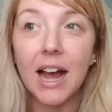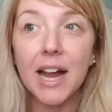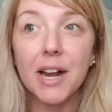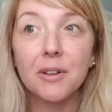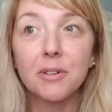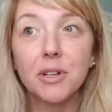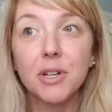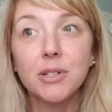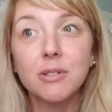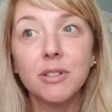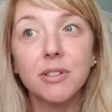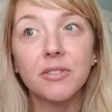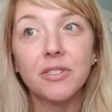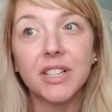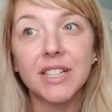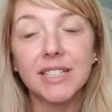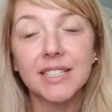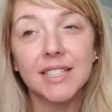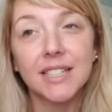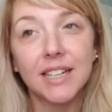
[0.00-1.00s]
I don't know
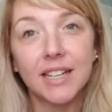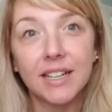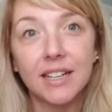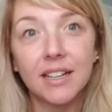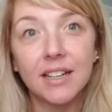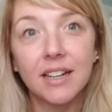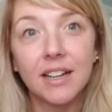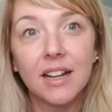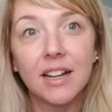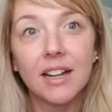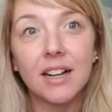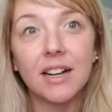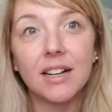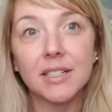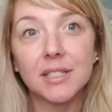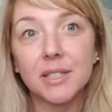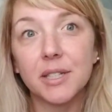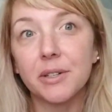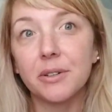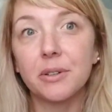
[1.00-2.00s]
if that's like
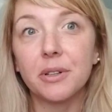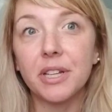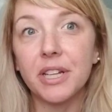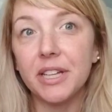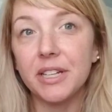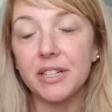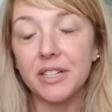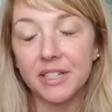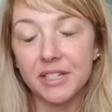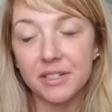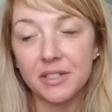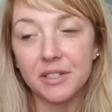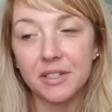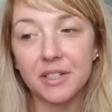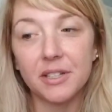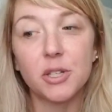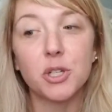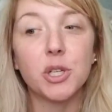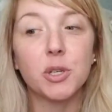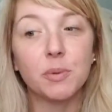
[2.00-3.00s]
a subtle hint
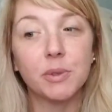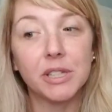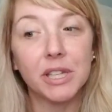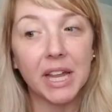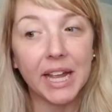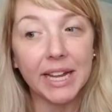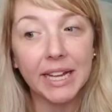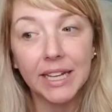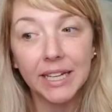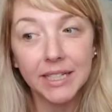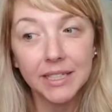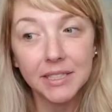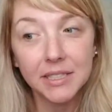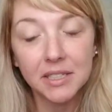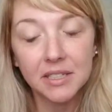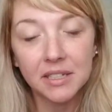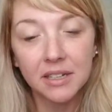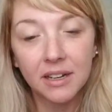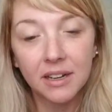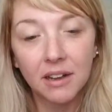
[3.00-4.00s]
that she would like
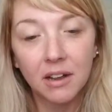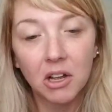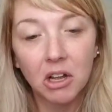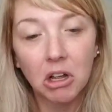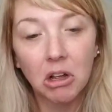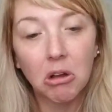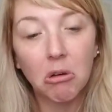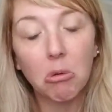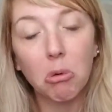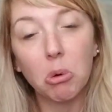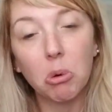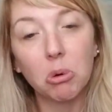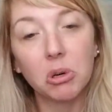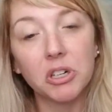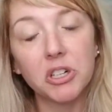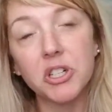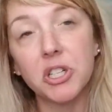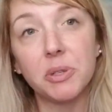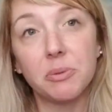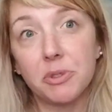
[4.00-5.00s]
it,
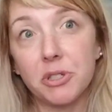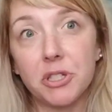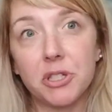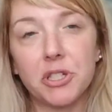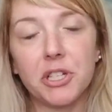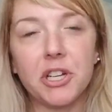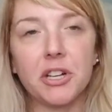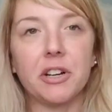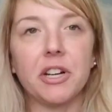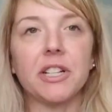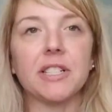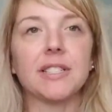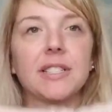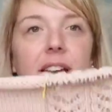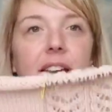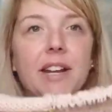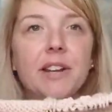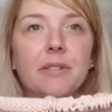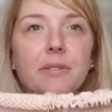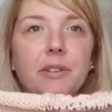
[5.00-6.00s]
or she was just
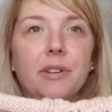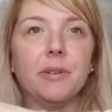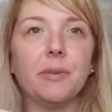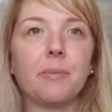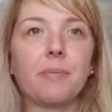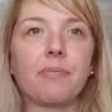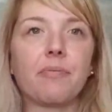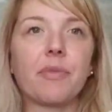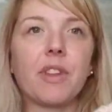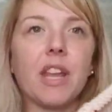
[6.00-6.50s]
curious. I don't know.